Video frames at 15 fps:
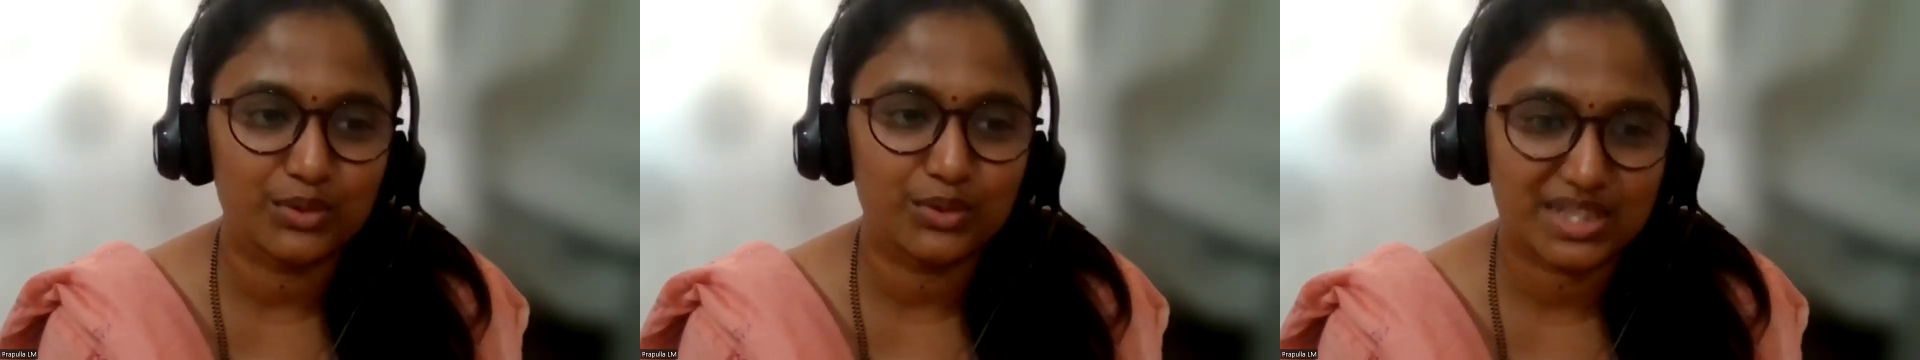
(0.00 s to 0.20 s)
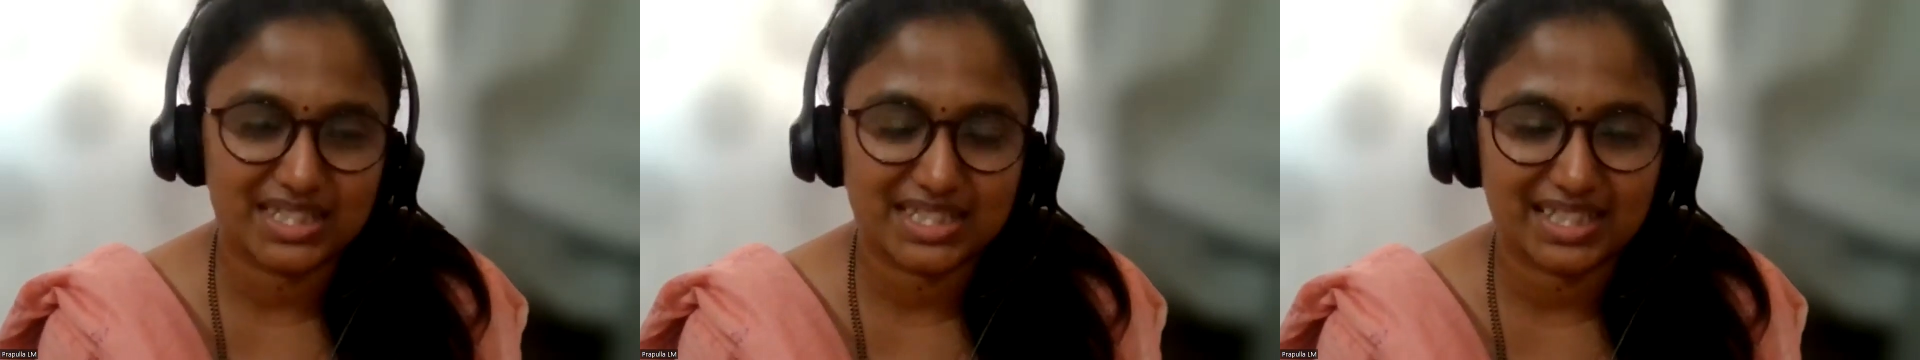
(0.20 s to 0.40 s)

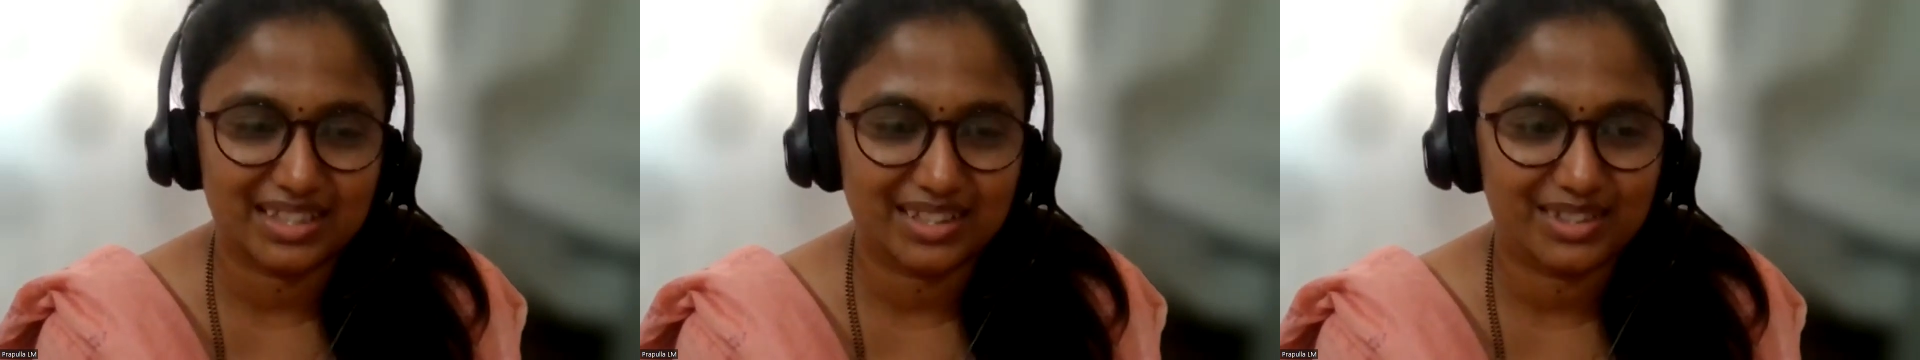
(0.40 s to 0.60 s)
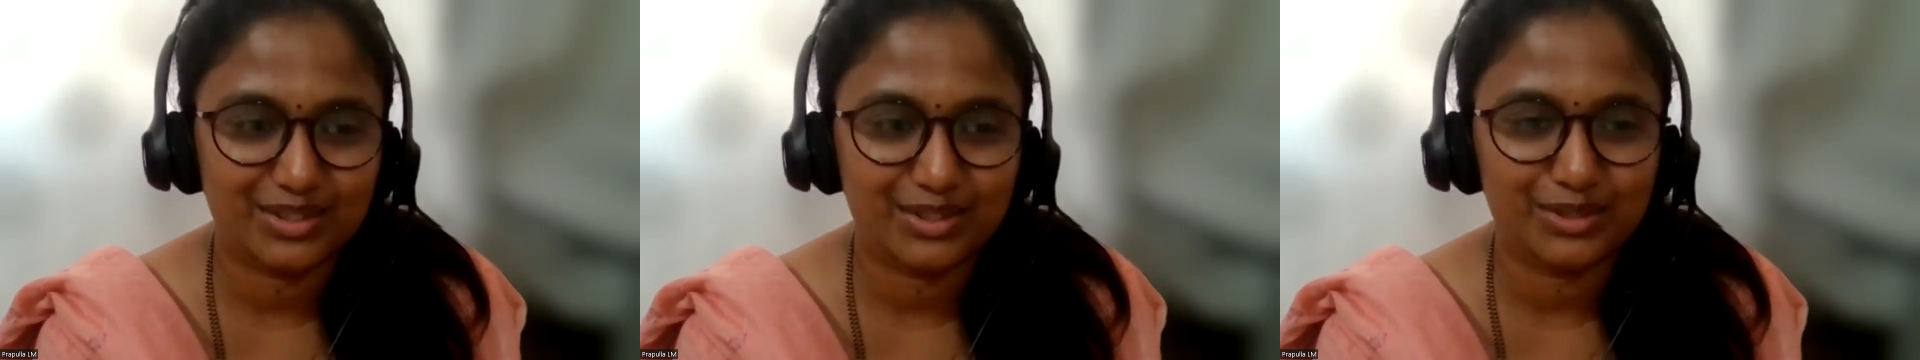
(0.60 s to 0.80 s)
those and
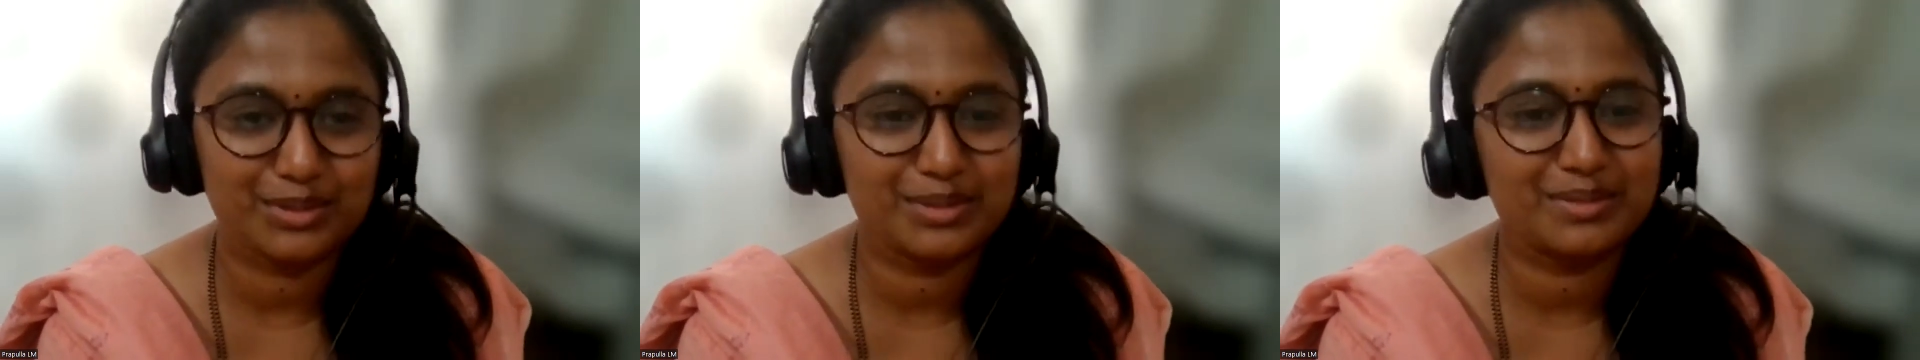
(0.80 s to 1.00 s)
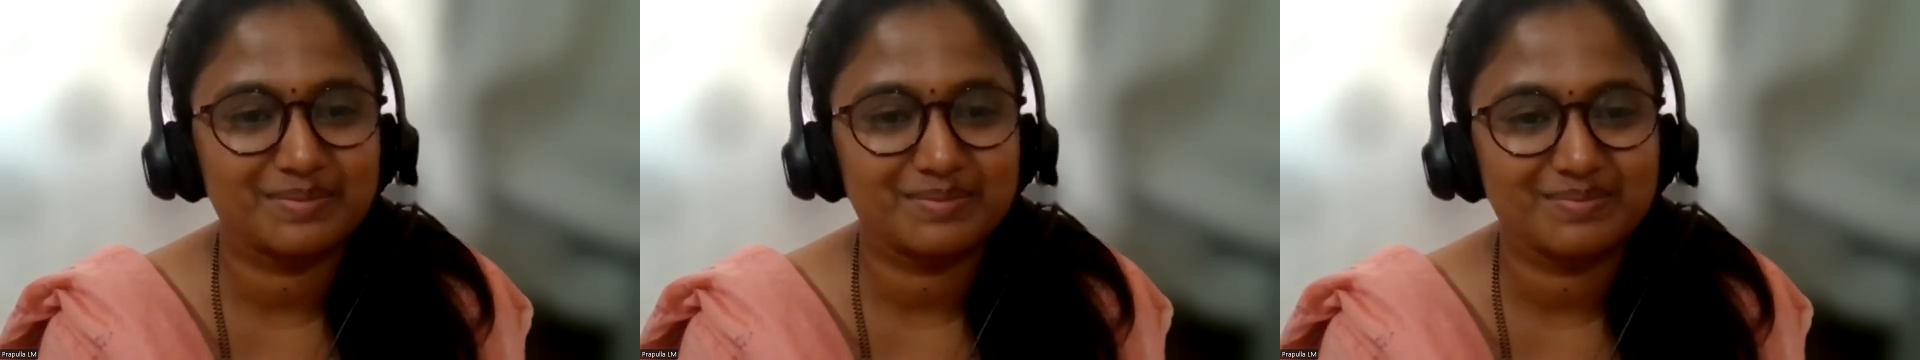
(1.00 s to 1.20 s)
send it to
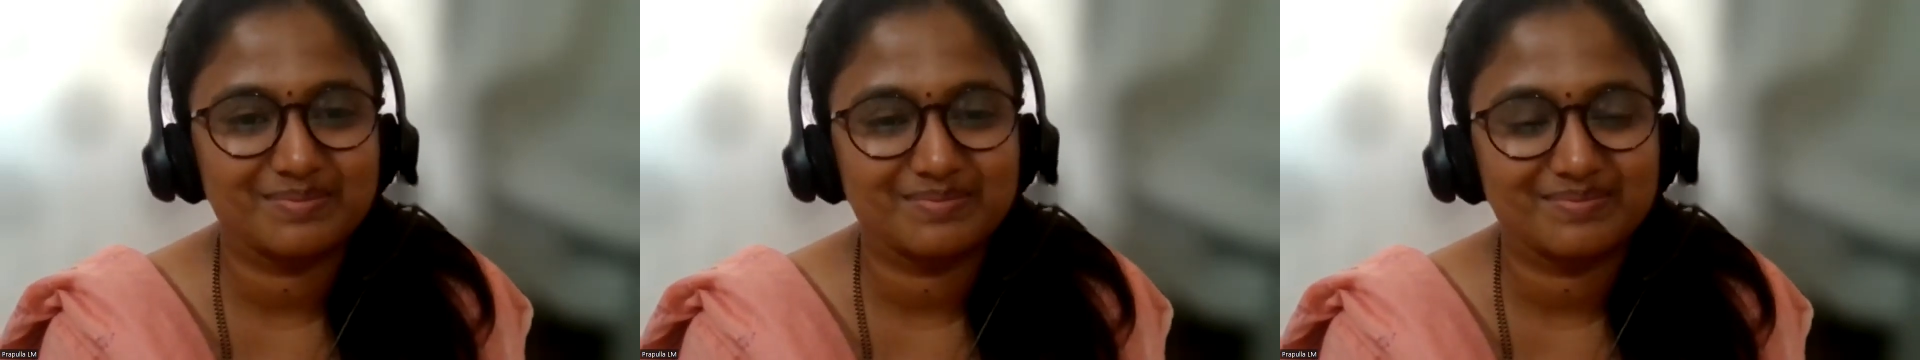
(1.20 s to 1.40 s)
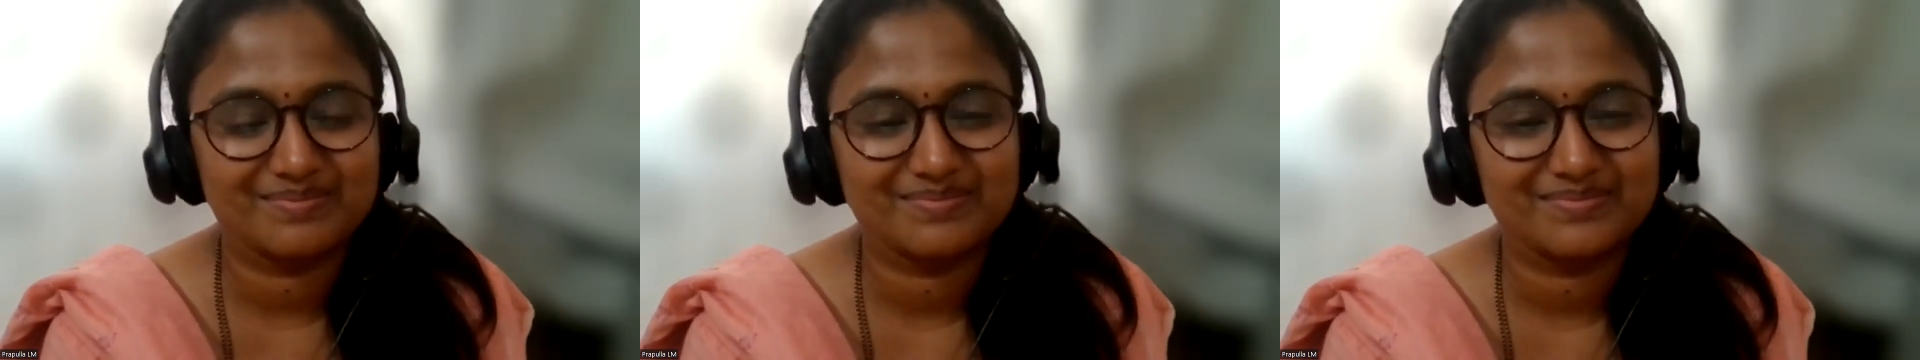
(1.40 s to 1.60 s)

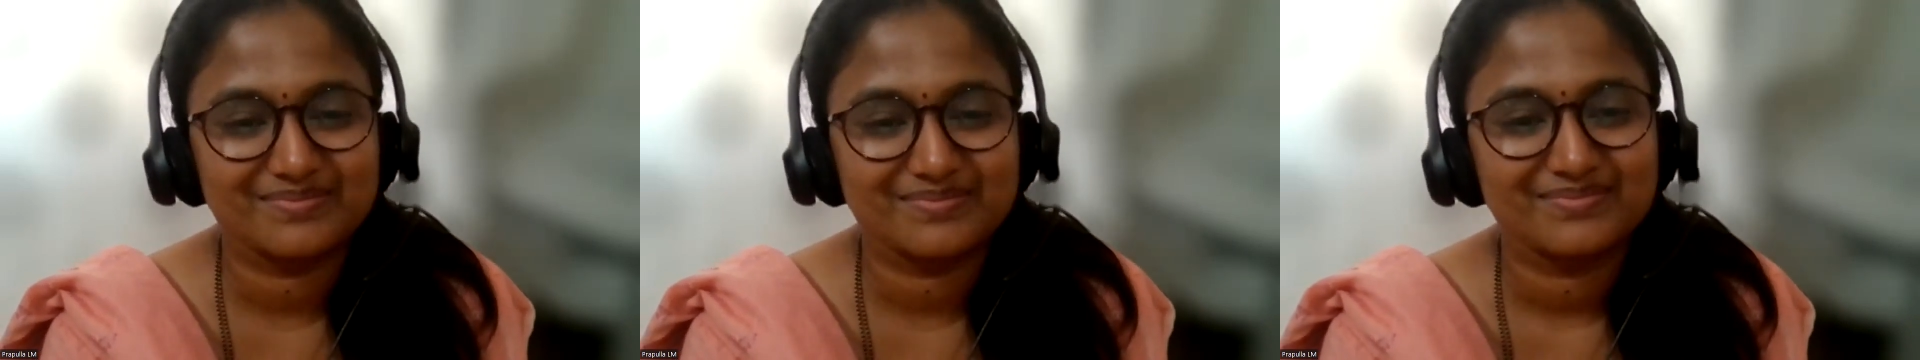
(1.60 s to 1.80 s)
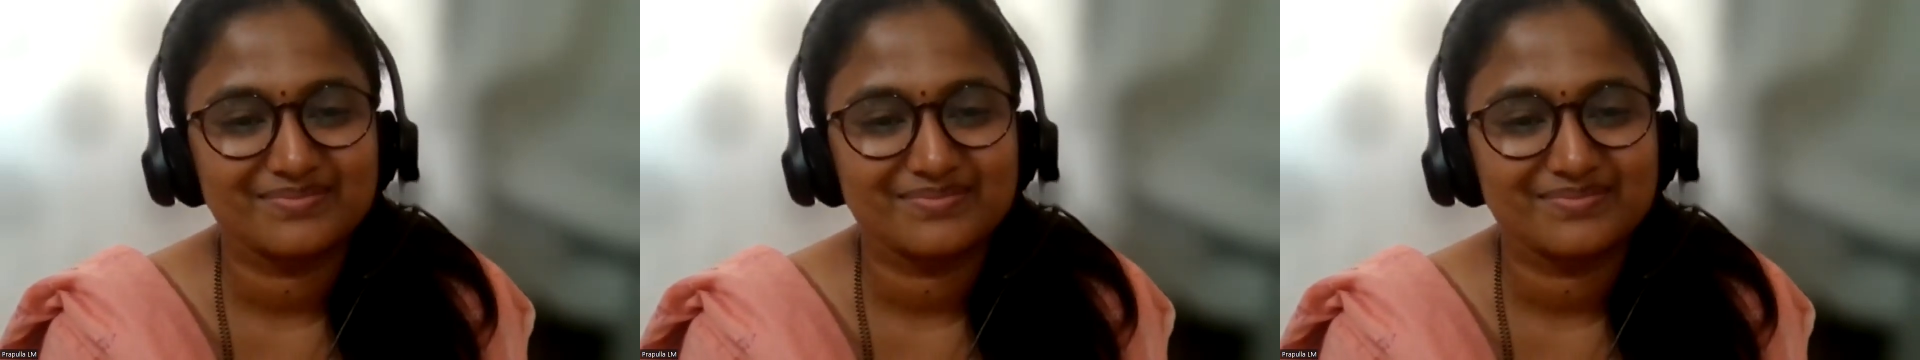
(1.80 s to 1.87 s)
you.